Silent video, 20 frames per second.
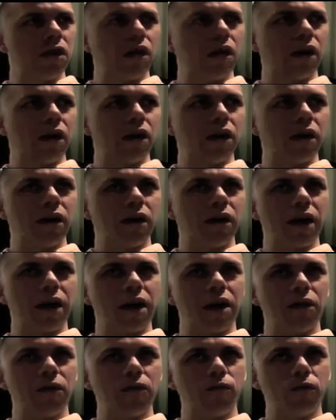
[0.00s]
Uh,
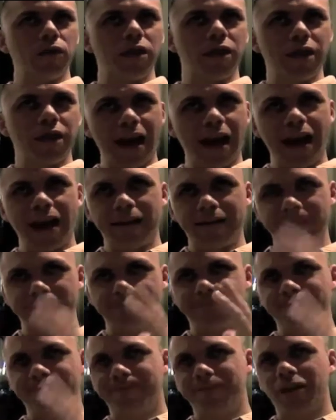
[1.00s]
and with that
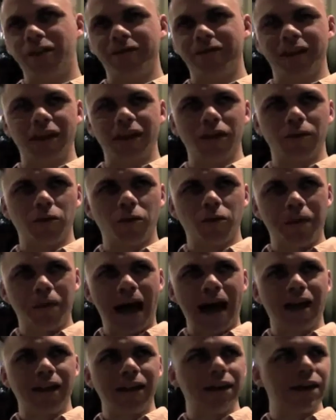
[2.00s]
available
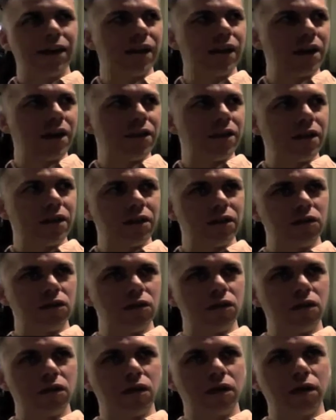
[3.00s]
palette, I then,
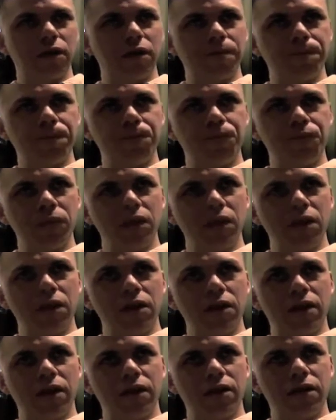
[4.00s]

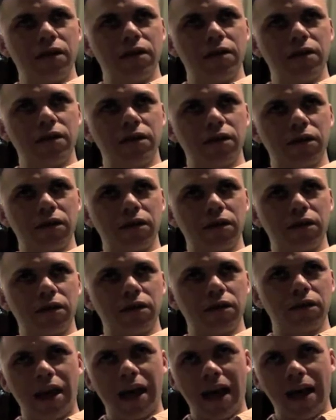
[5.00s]
um, you
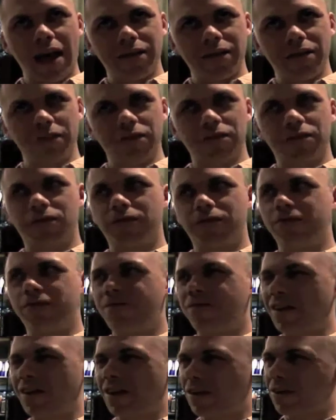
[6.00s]
know, I had this
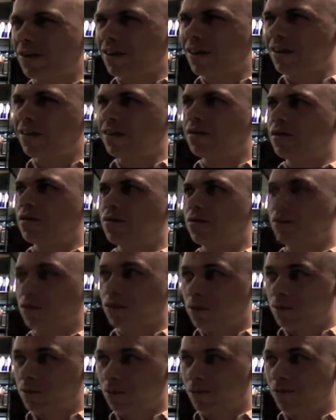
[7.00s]
fairly, it's a
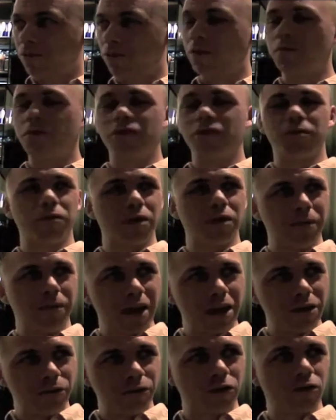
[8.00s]
good performance, but a
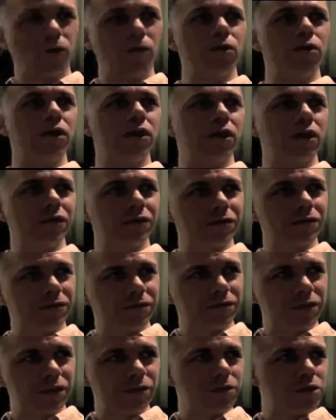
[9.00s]
bad recording
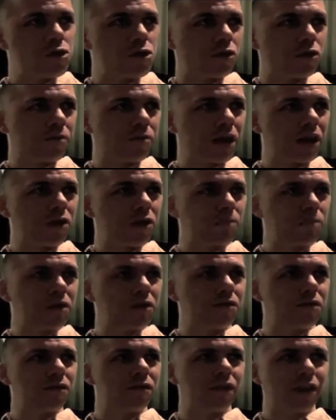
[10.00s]
of the original piano
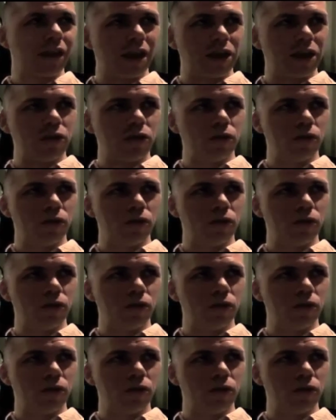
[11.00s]
pieces that I knew.